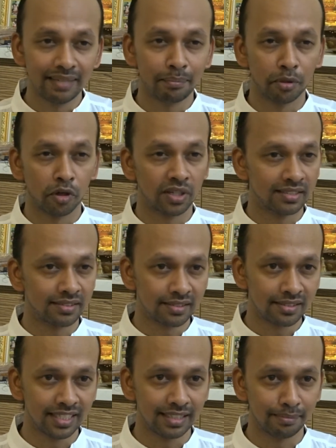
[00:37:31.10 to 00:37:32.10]

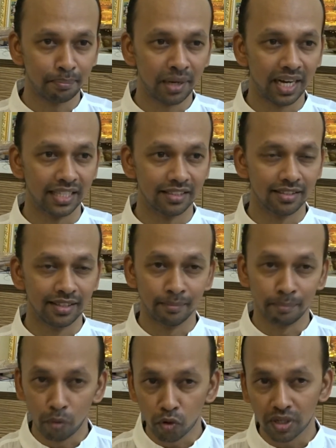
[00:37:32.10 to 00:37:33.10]
progresses in his path,
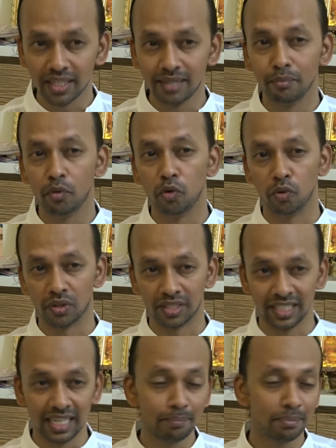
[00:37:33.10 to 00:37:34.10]
the more and more,
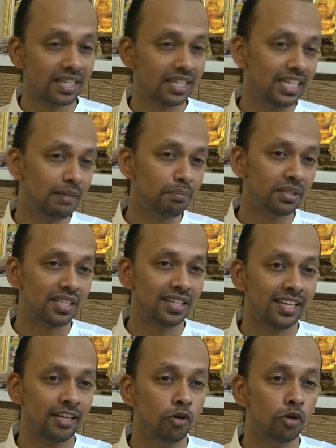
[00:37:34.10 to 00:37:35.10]
deeper and deeper
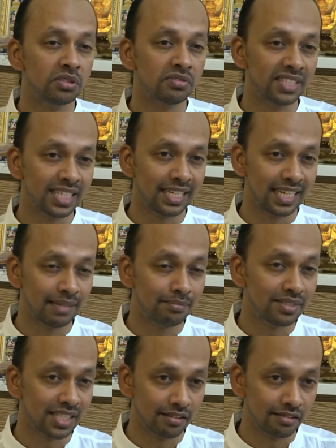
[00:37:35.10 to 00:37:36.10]
that he goes within
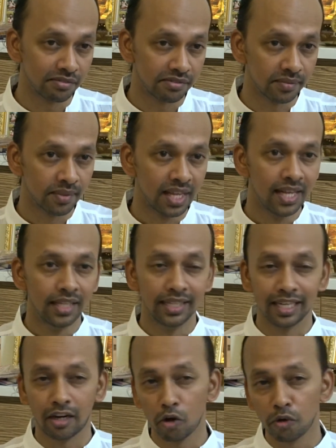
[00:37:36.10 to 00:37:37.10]
himself,
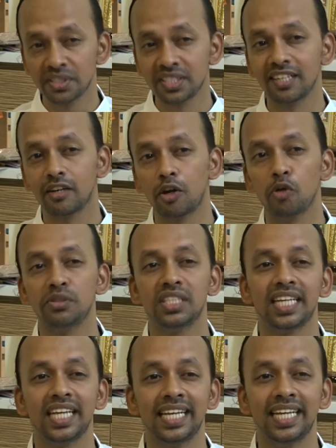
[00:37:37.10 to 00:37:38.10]
the closer and
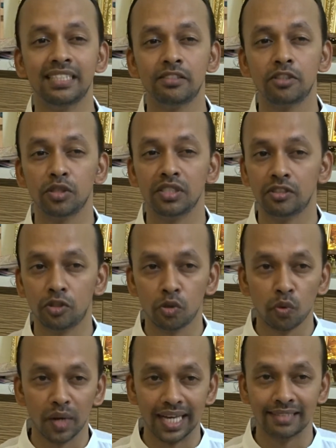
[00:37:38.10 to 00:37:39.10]
closer he gets to his
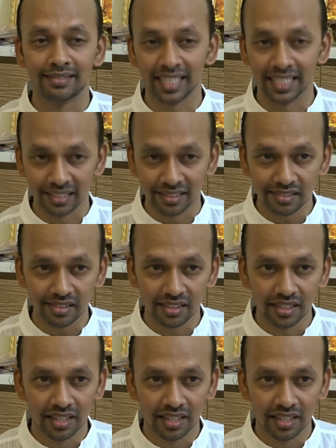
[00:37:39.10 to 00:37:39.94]
true essence,